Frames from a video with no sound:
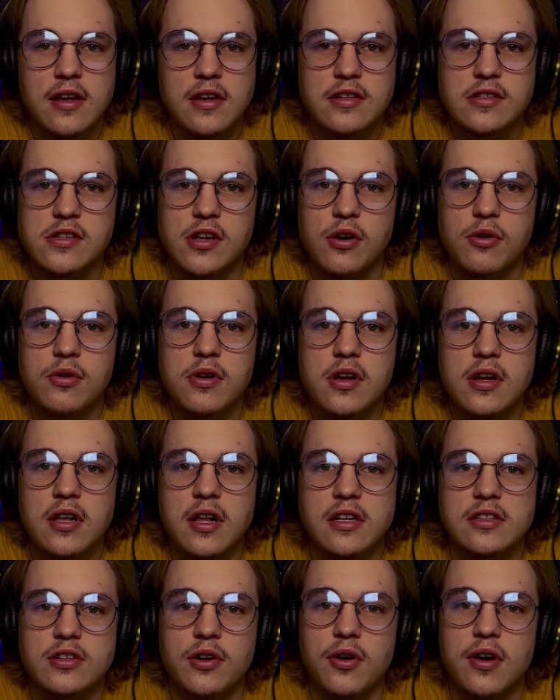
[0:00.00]
So
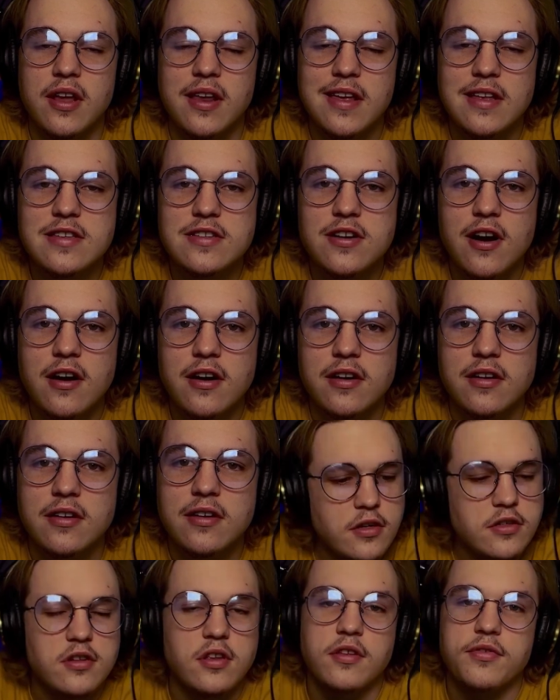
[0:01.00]
let's go ahead and get started.
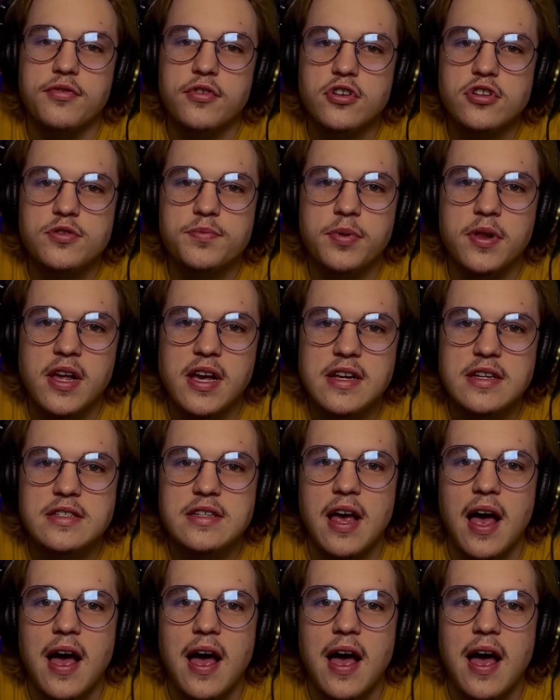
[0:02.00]
So the first place